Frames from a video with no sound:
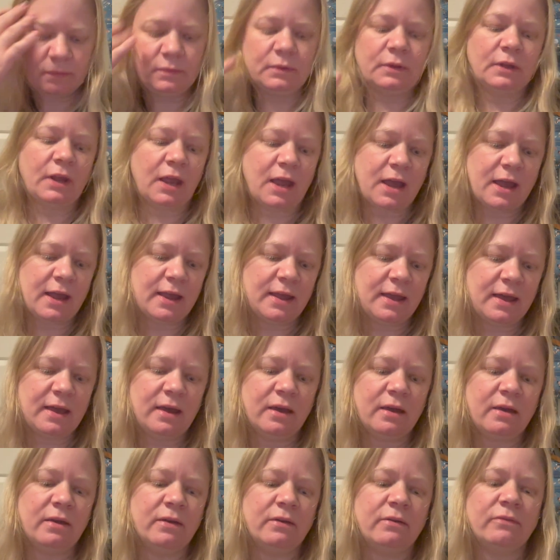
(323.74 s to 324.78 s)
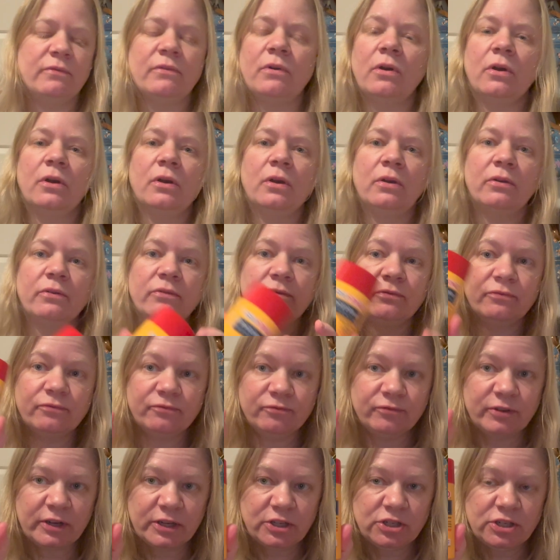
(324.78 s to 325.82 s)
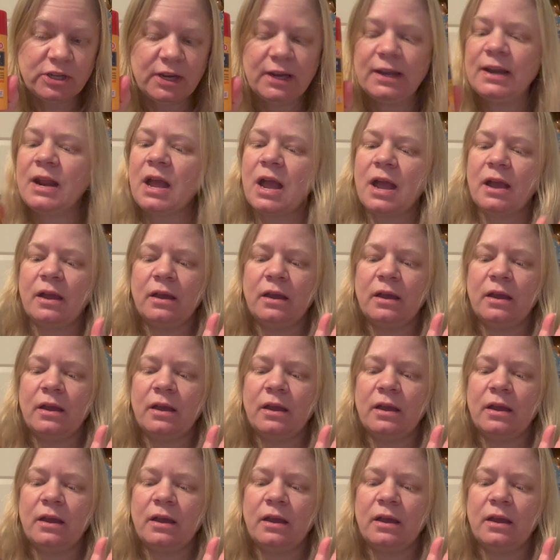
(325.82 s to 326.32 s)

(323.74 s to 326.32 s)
I have friction.